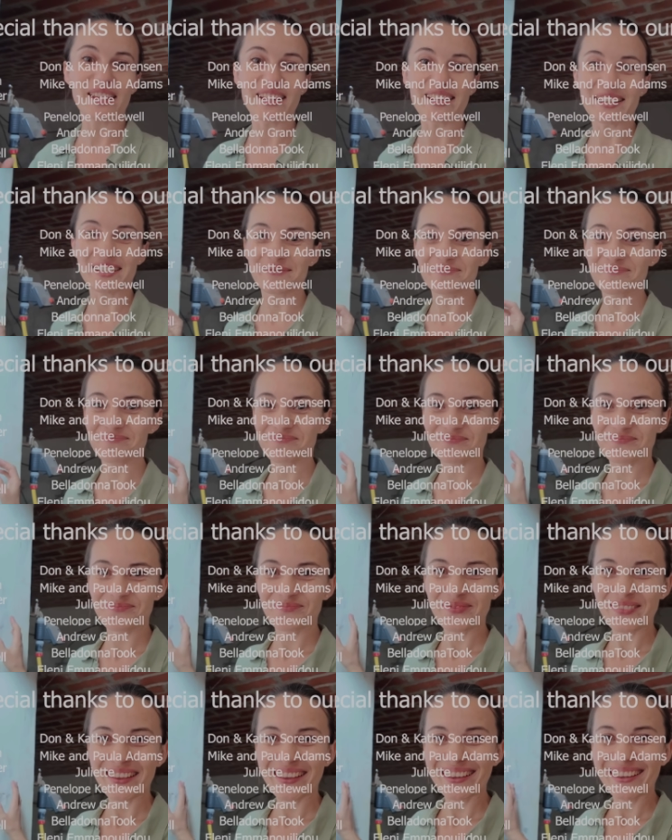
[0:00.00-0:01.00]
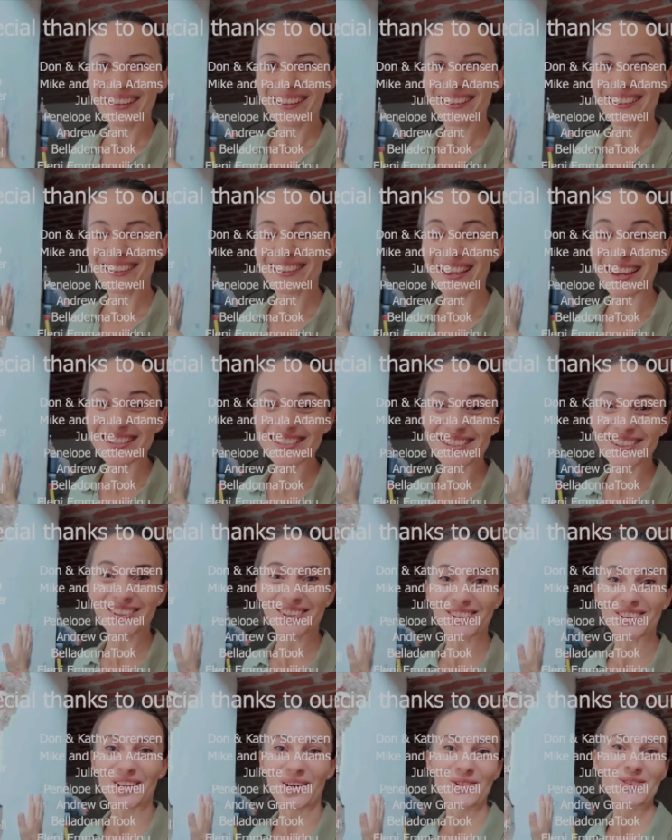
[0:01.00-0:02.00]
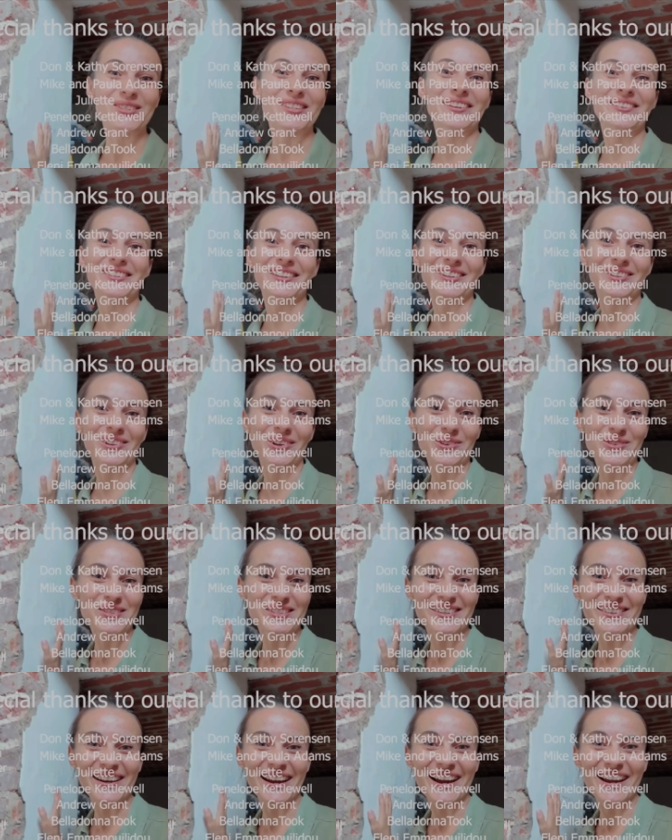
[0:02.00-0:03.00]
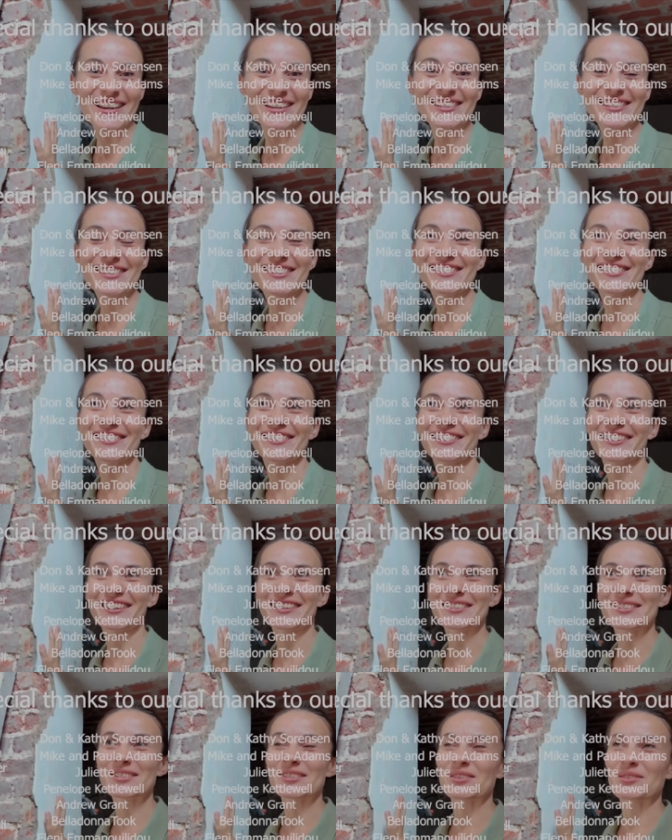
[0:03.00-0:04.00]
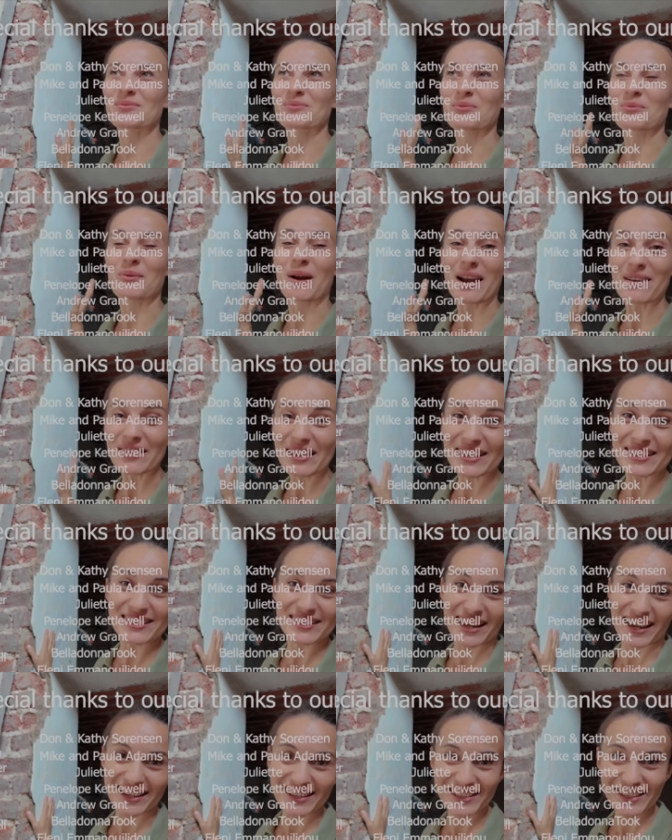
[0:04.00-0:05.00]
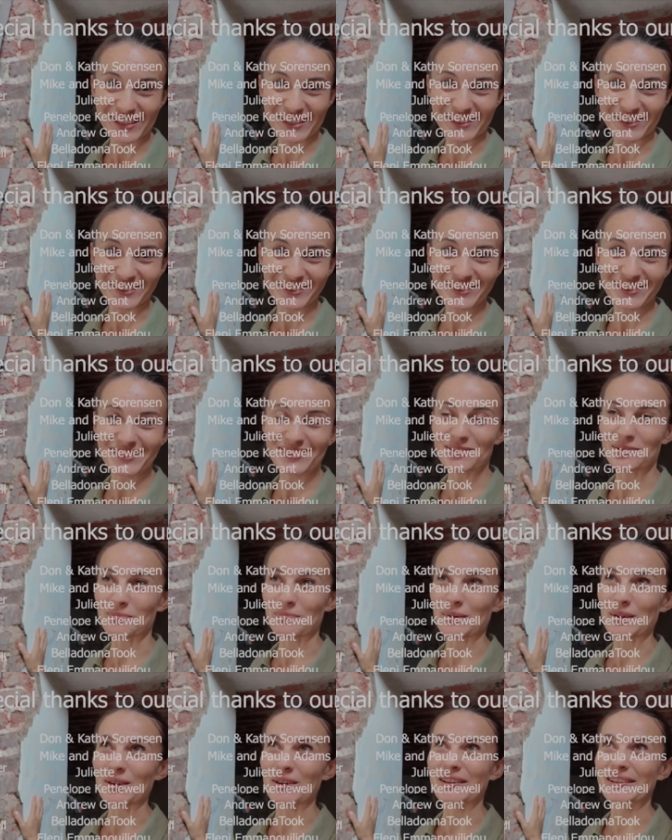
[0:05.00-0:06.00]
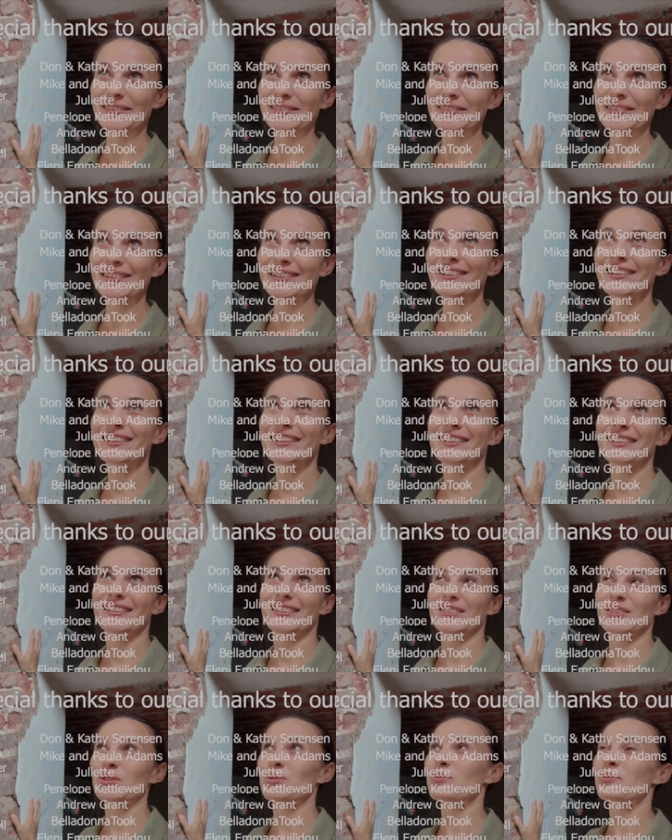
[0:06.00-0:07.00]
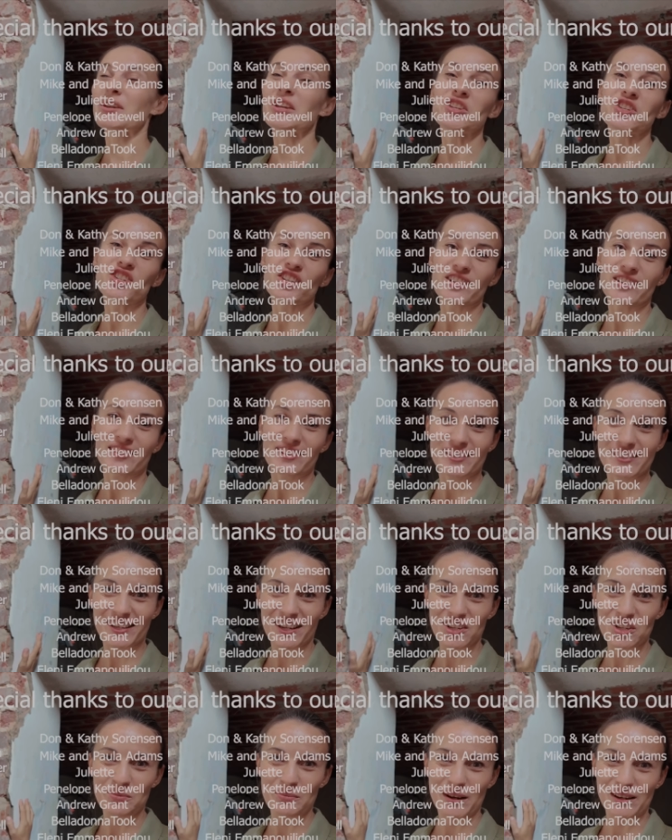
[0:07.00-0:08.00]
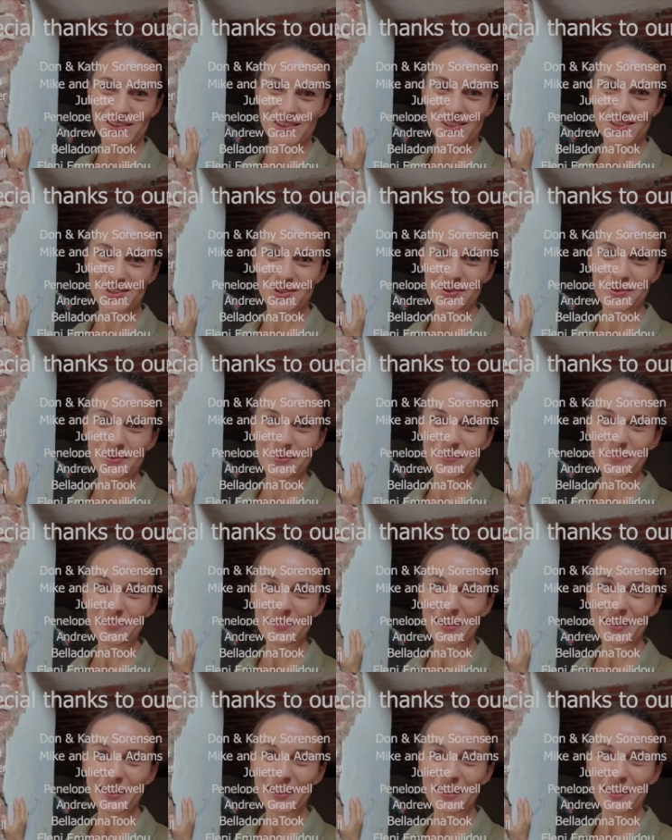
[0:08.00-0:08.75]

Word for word: heating. Getting closer and closer, guys. It's very exciting to be to reach such a milestone.